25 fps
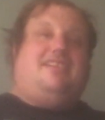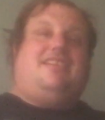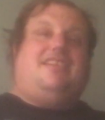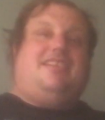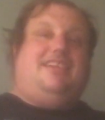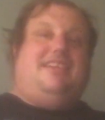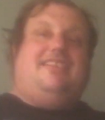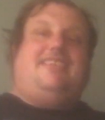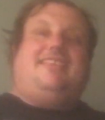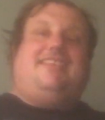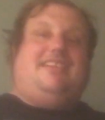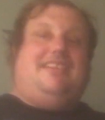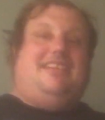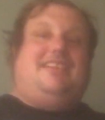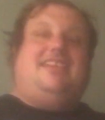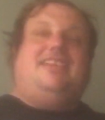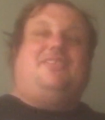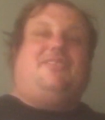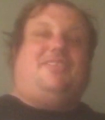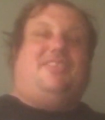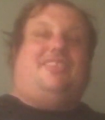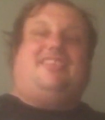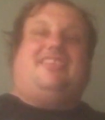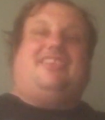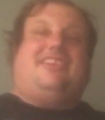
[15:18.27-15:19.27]
It
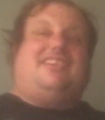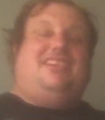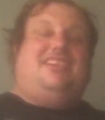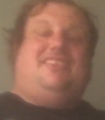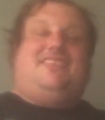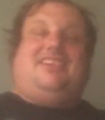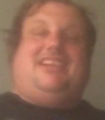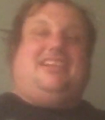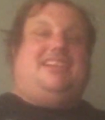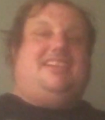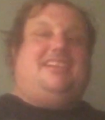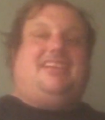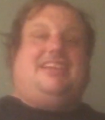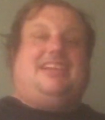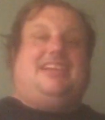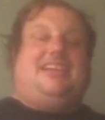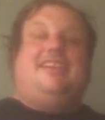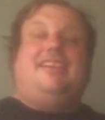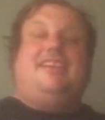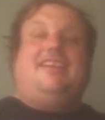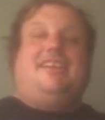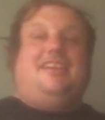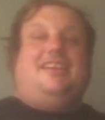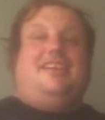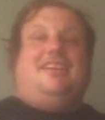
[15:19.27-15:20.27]
will suck you in,
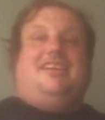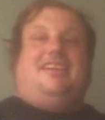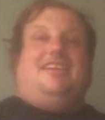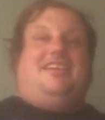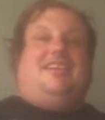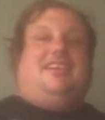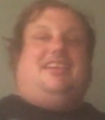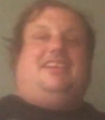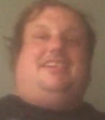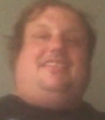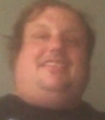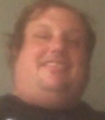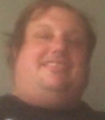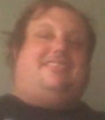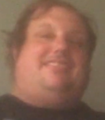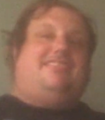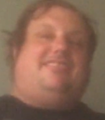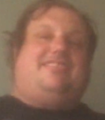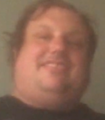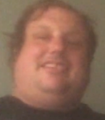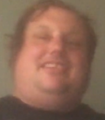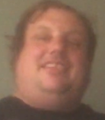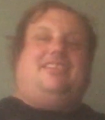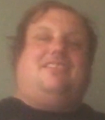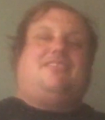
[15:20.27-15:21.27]
and it is
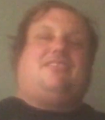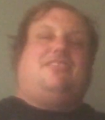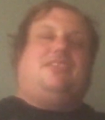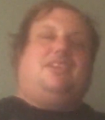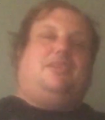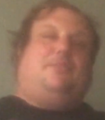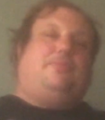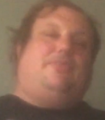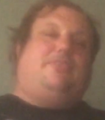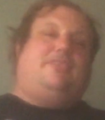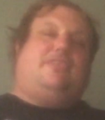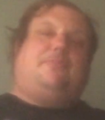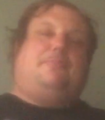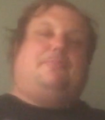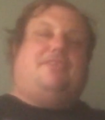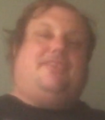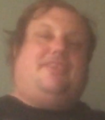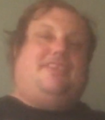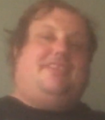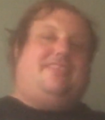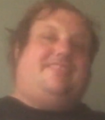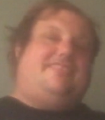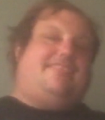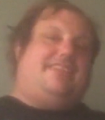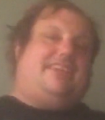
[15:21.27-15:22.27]
just an incredible
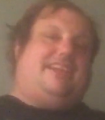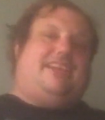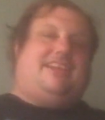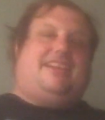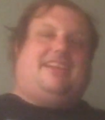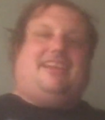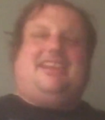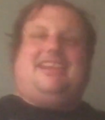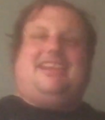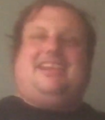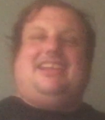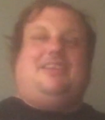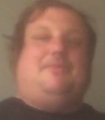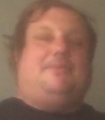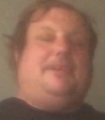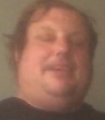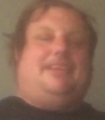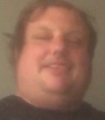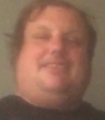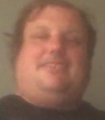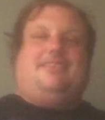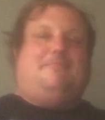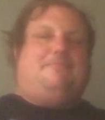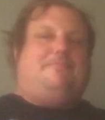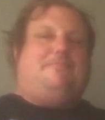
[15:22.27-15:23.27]
experience, and I can't
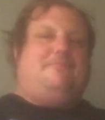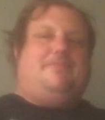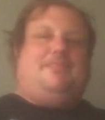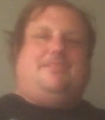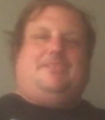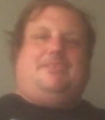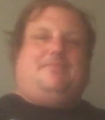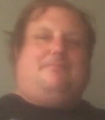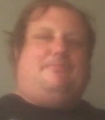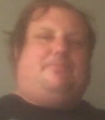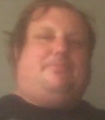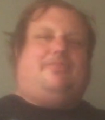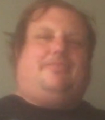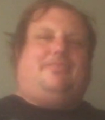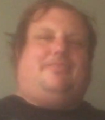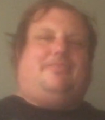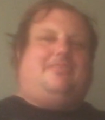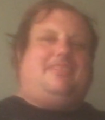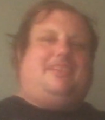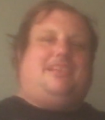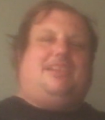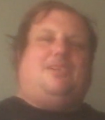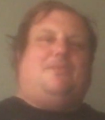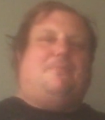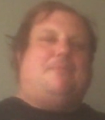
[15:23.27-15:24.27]
wait to
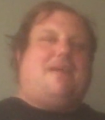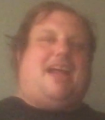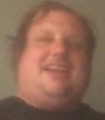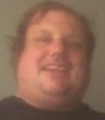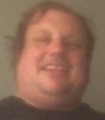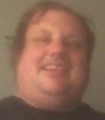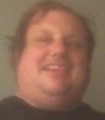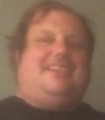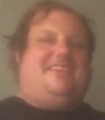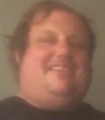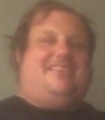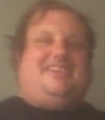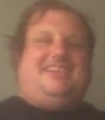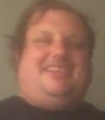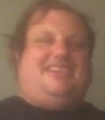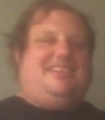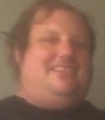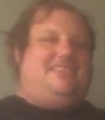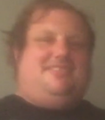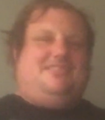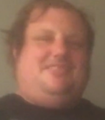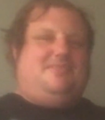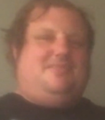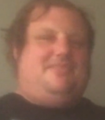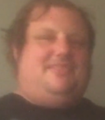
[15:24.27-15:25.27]
go back there
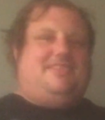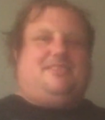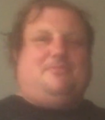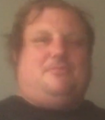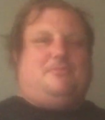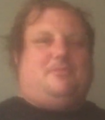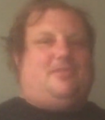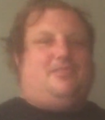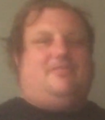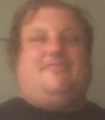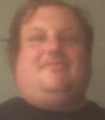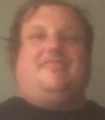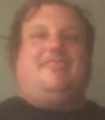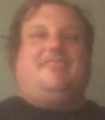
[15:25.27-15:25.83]
and do it some more.